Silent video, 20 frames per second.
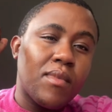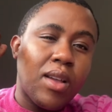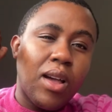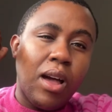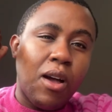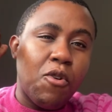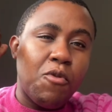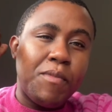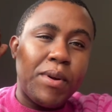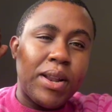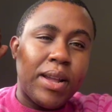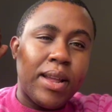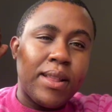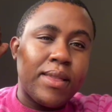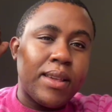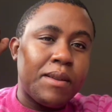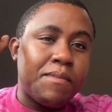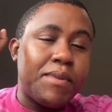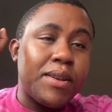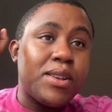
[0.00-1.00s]
I hope I'll get
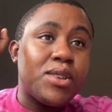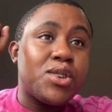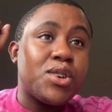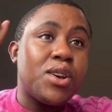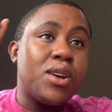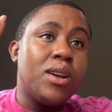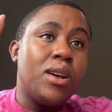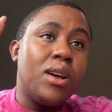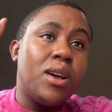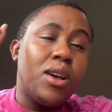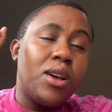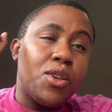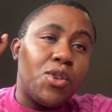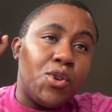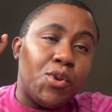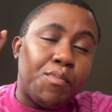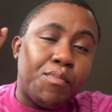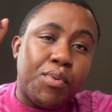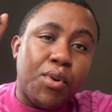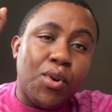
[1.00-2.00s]
that picture.
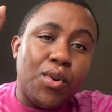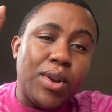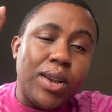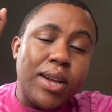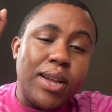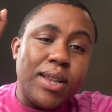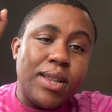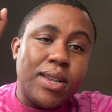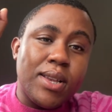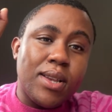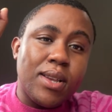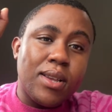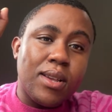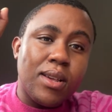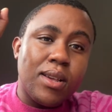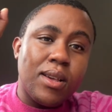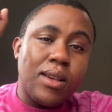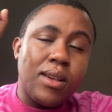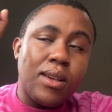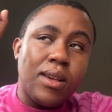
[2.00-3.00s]
You pull it
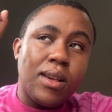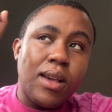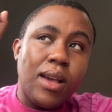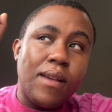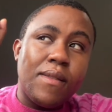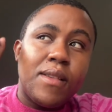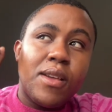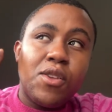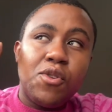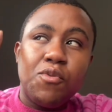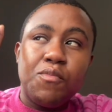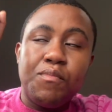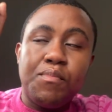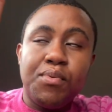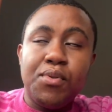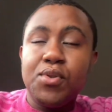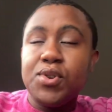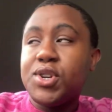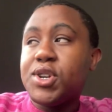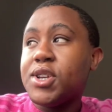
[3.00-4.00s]
and then you
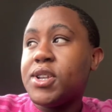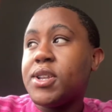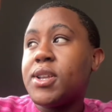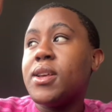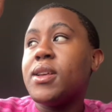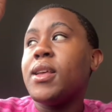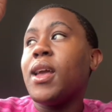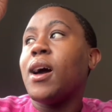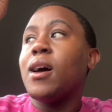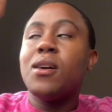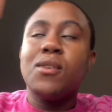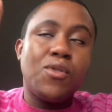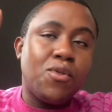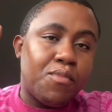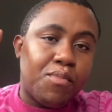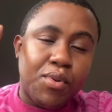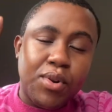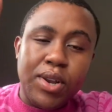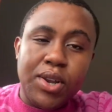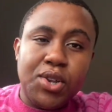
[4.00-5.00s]
push it. Yeah, you
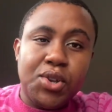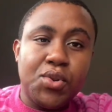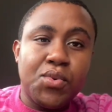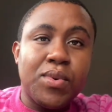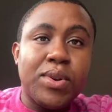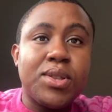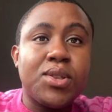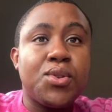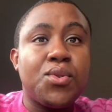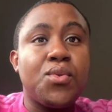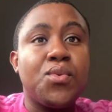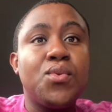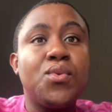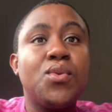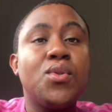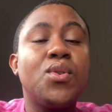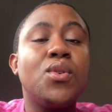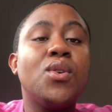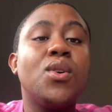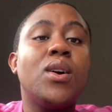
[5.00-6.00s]
pull it towards you.
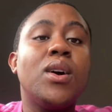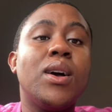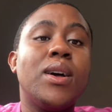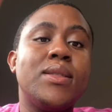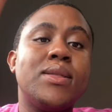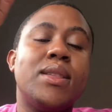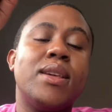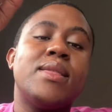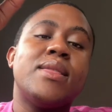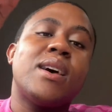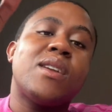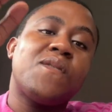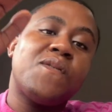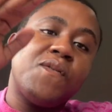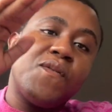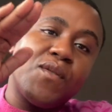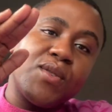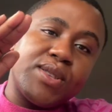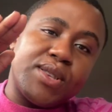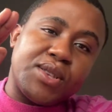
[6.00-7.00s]
Then that
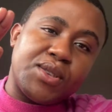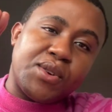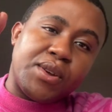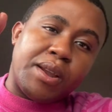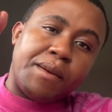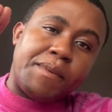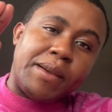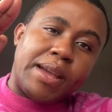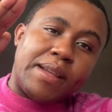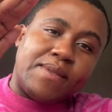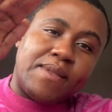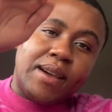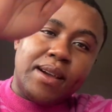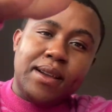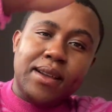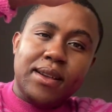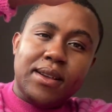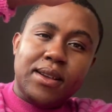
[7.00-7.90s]
force is going to be at the,